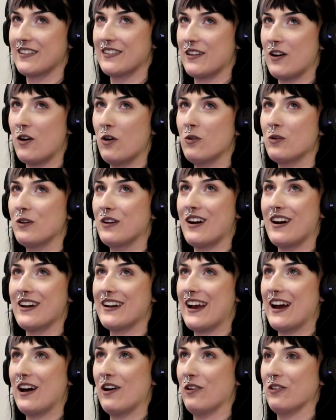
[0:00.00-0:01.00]
The whole
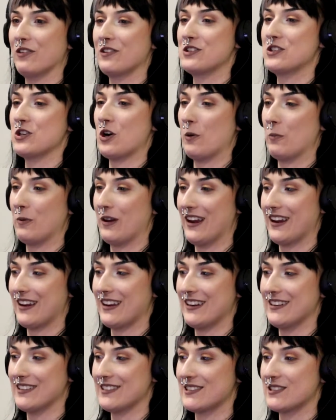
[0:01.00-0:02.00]
gut health topic
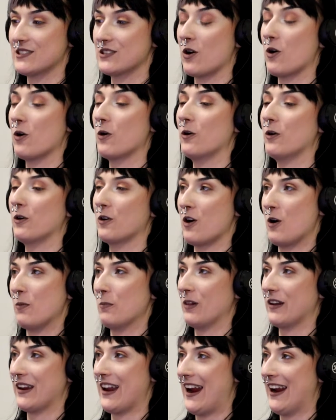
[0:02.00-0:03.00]
is so
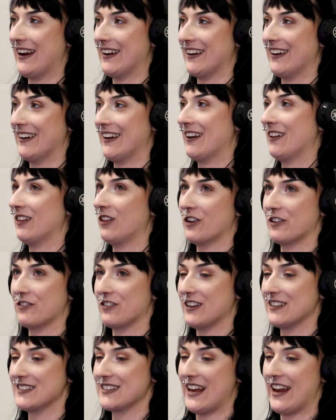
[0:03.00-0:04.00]
complicated, and a lot of
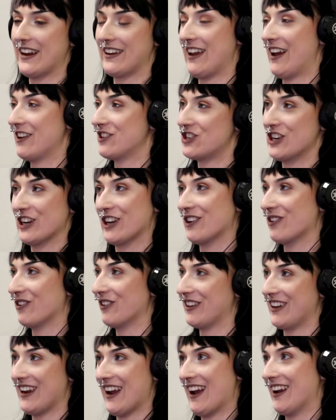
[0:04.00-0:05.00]
it's like, chicken
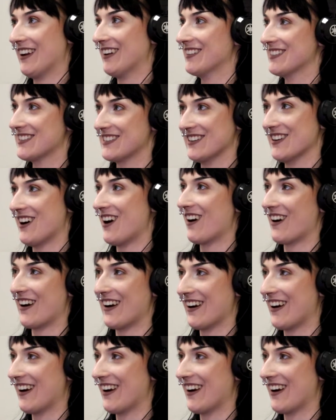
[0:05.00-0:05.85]
or the egg scenario.